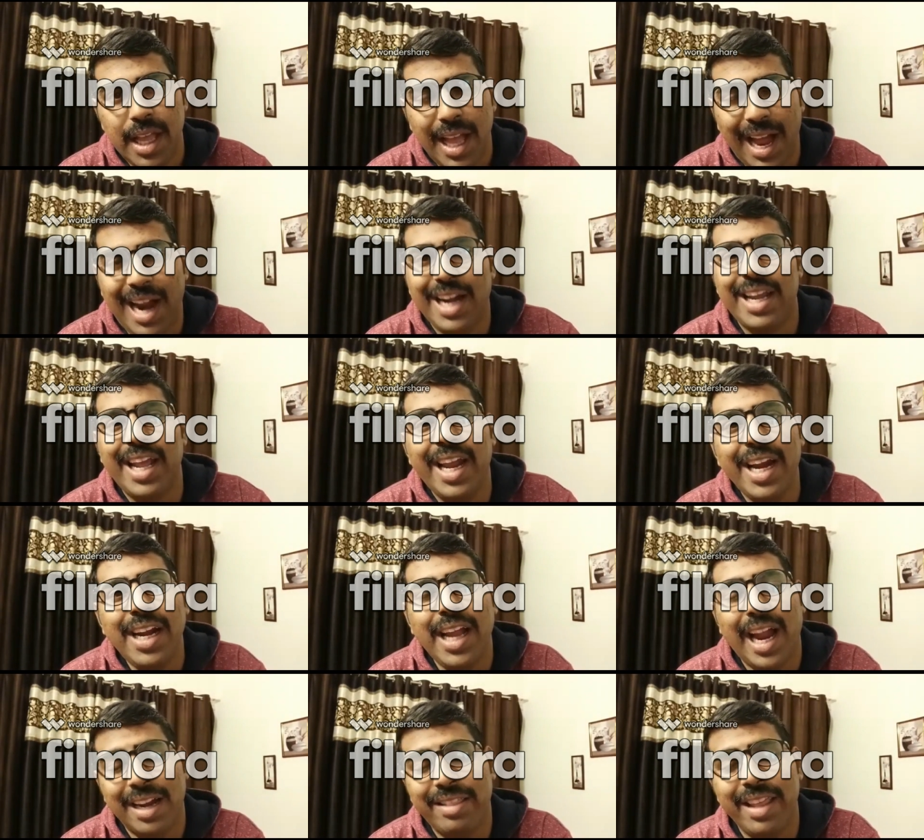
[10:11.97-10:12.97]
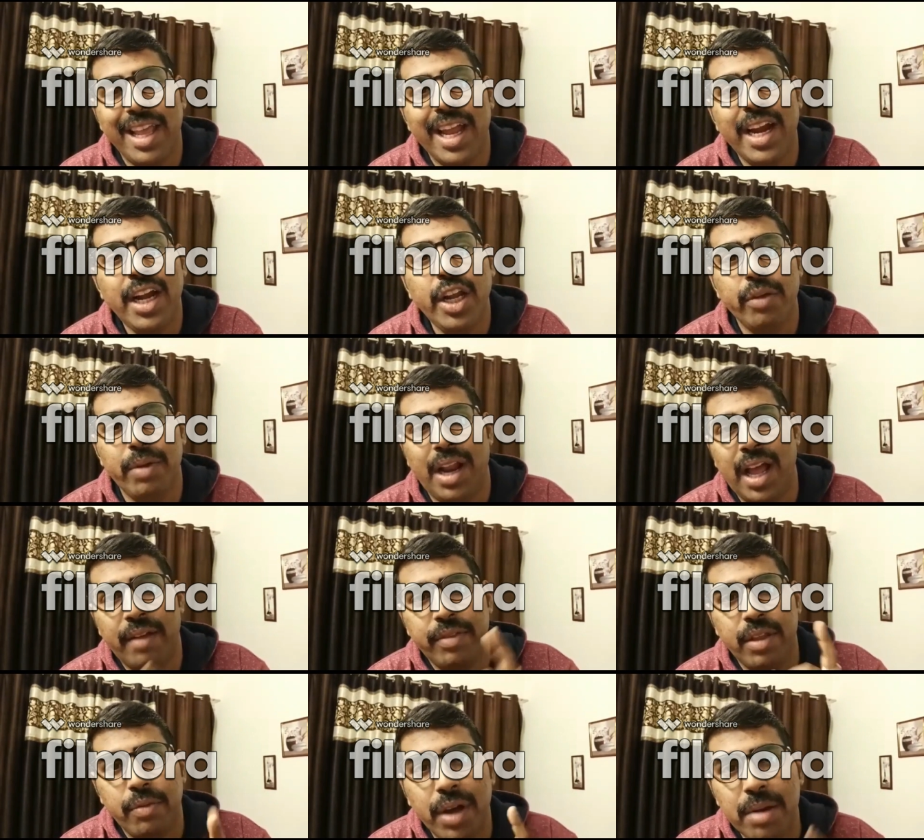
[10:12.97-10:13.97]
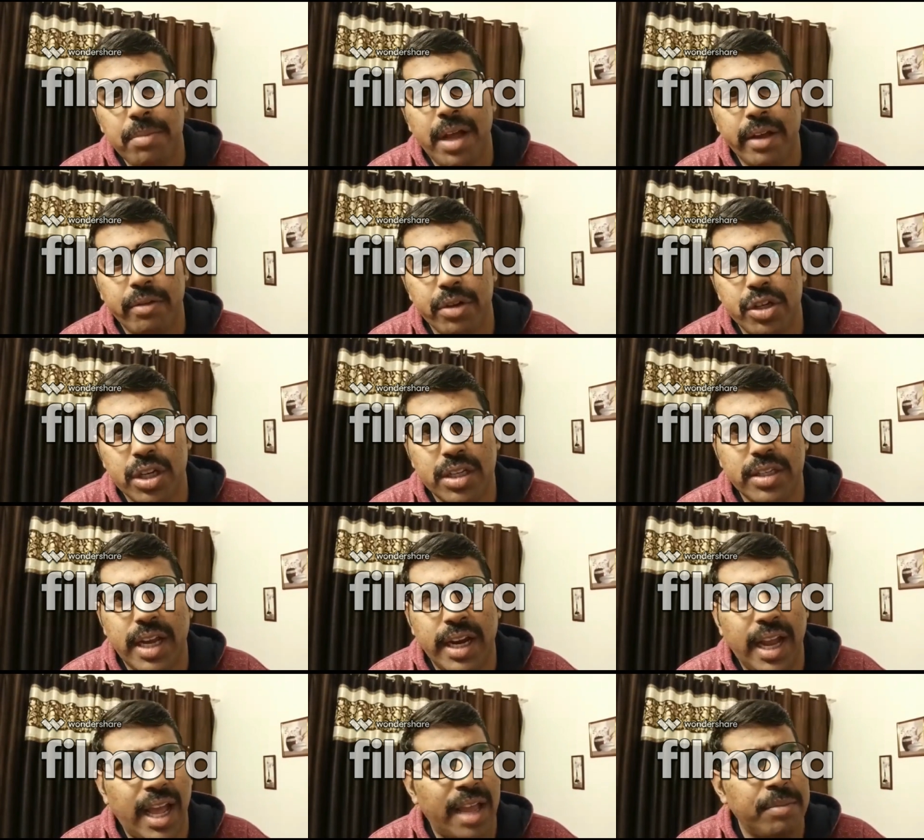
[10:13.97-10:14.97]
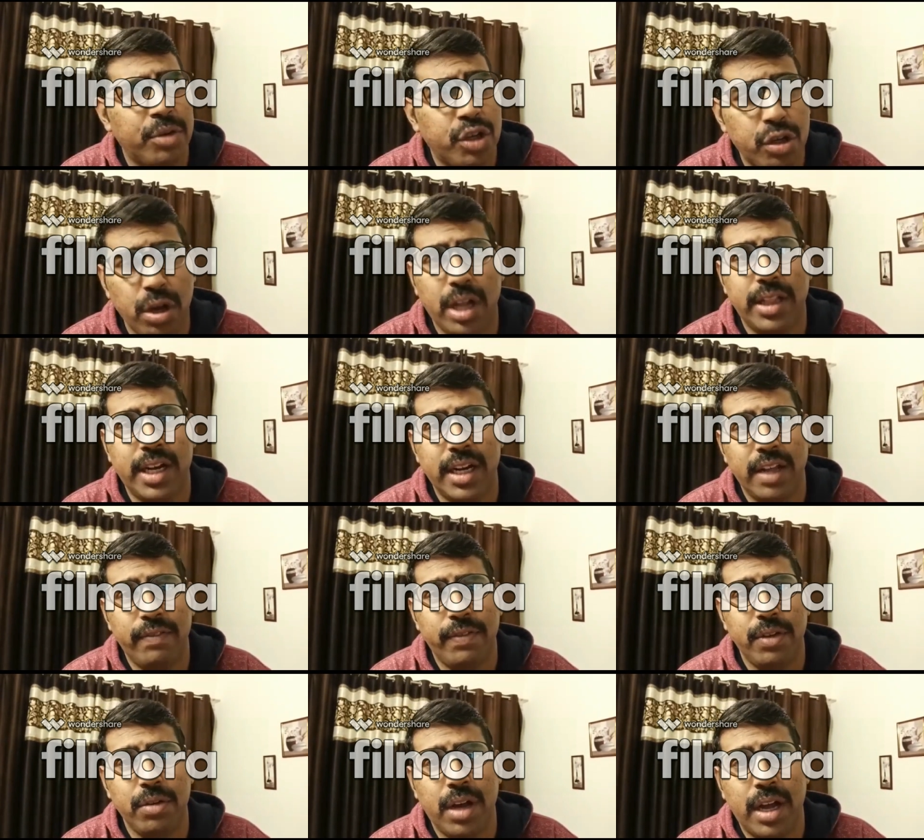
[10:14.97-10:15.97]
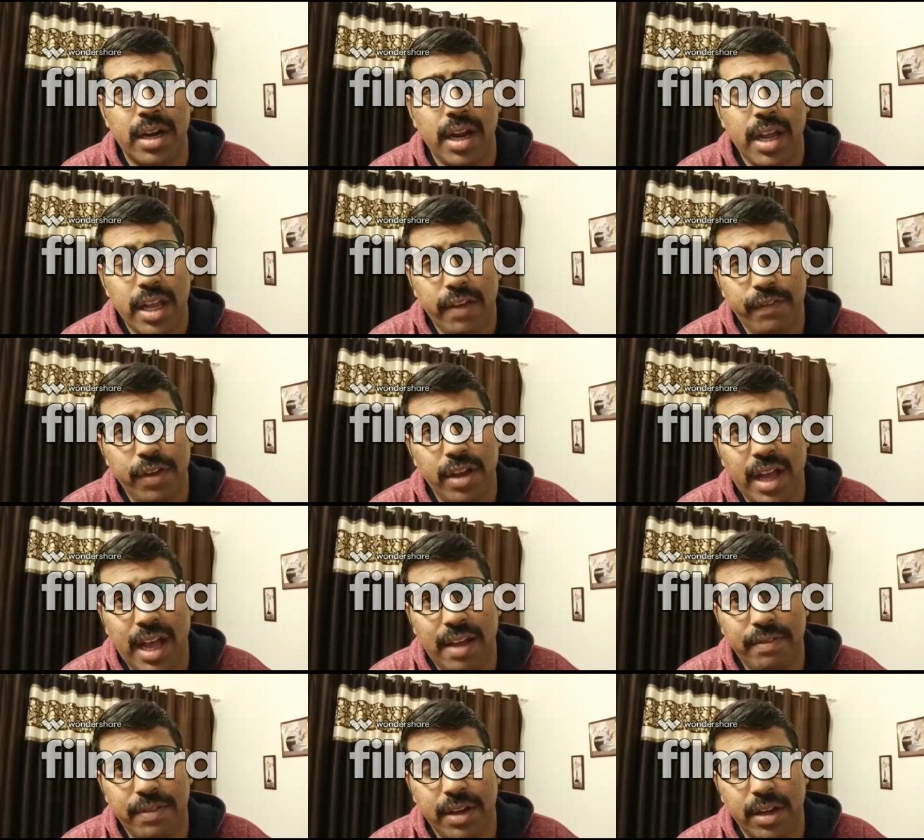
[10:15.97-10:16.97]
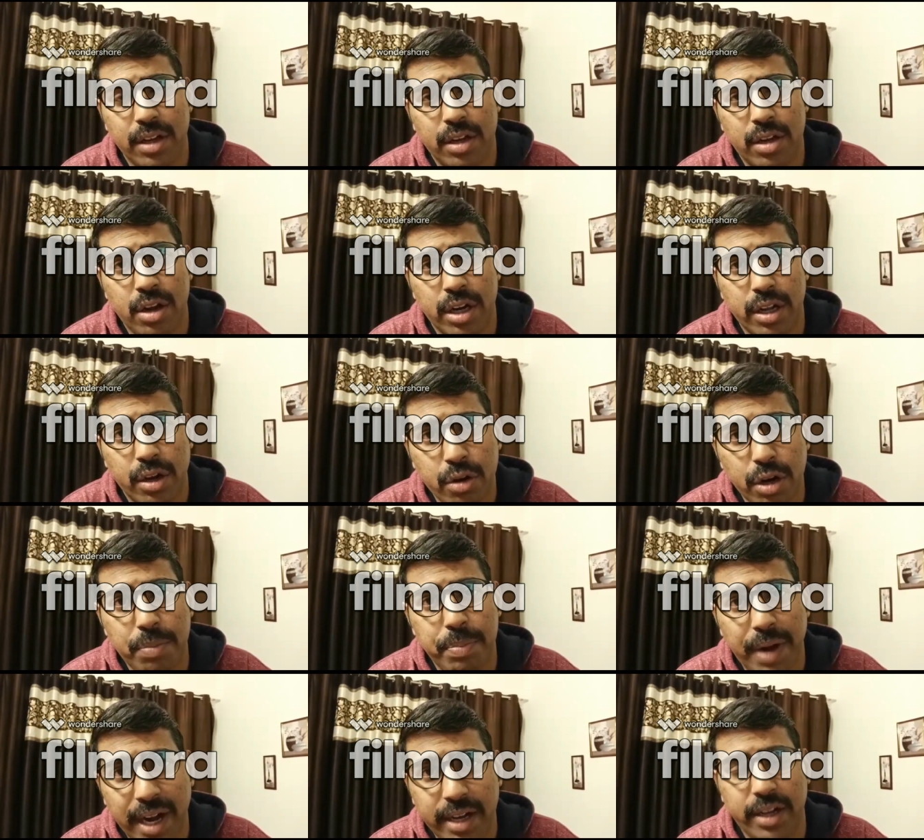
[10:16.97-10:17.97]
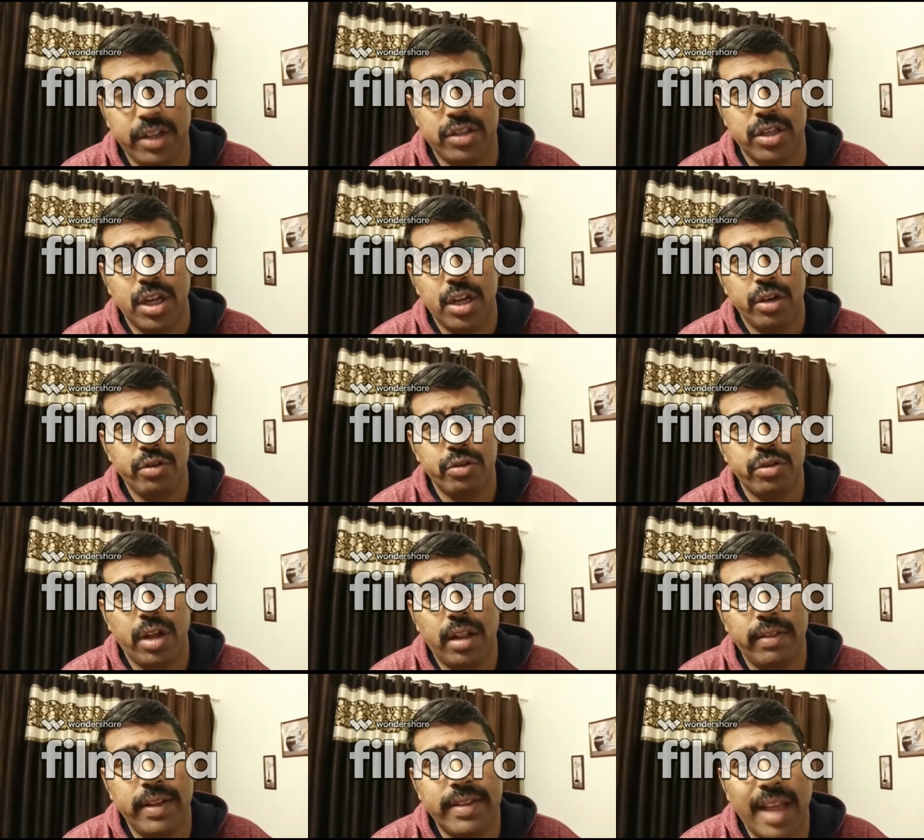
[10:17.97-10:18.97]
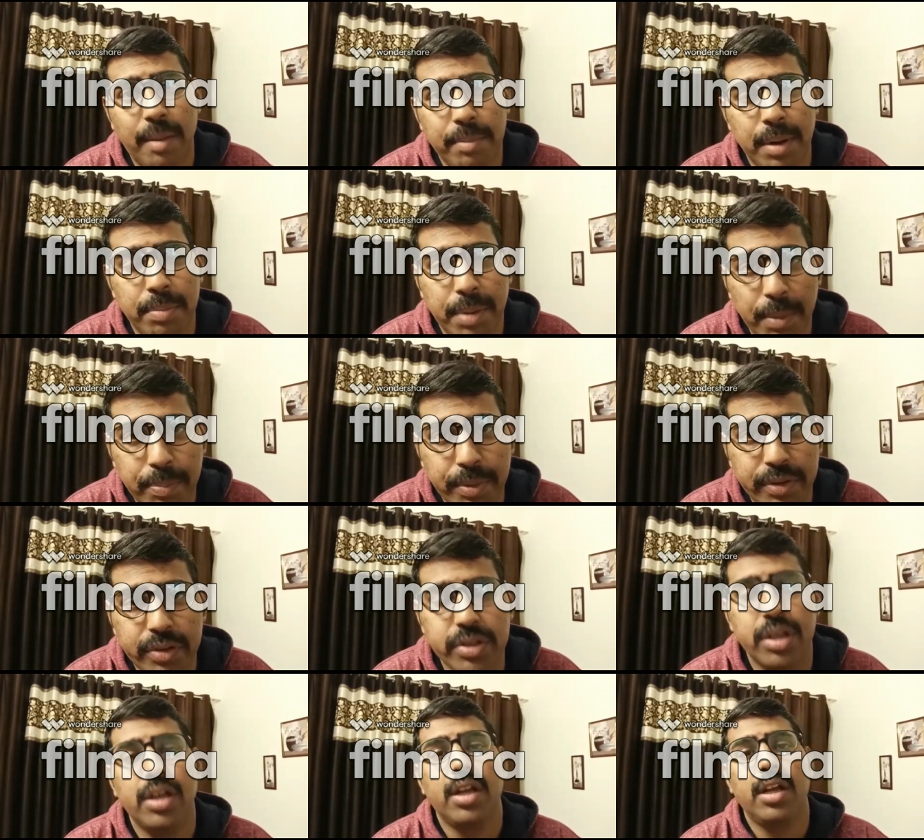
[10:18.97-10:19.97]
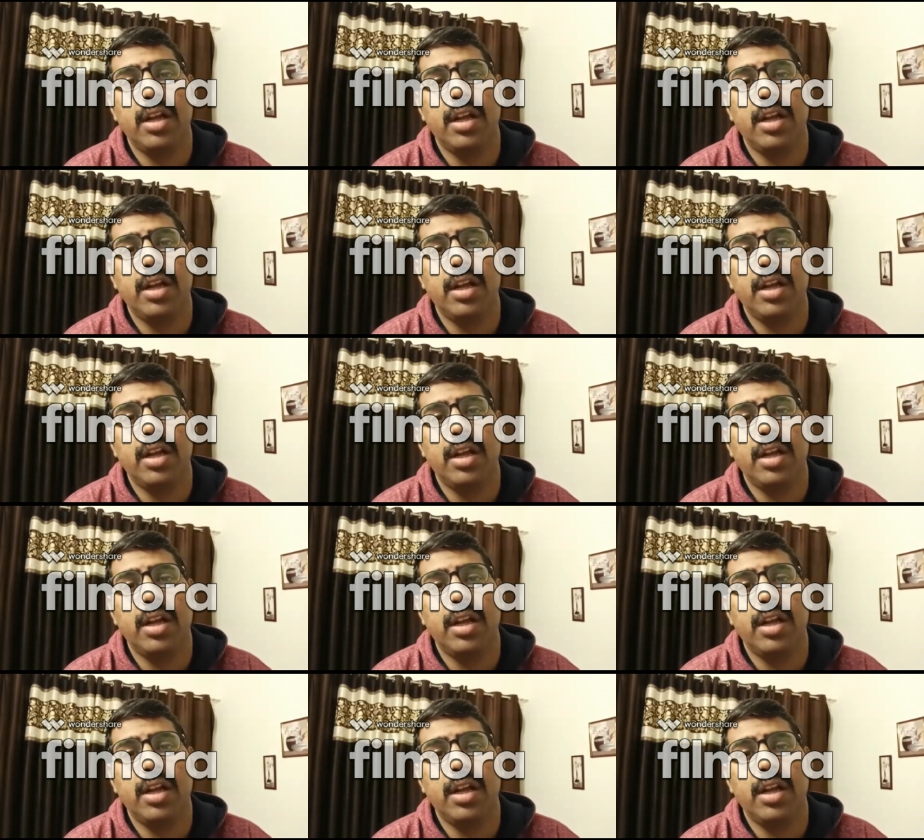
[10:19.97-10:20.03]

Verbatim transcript: At end, at the end, you will have the one mark question and I am sure that if you are, if you have got a good practice to solve the sample papers,